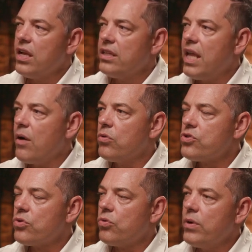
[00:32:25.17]
that
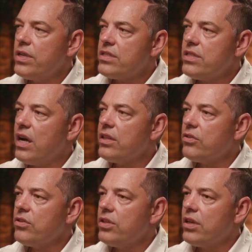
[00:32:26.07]
was always done
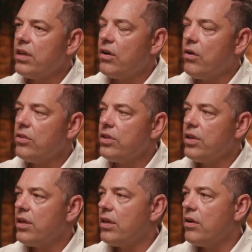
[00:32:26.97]
on
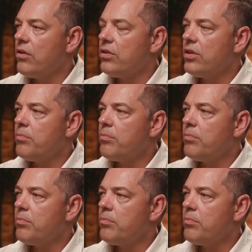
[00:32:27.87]
the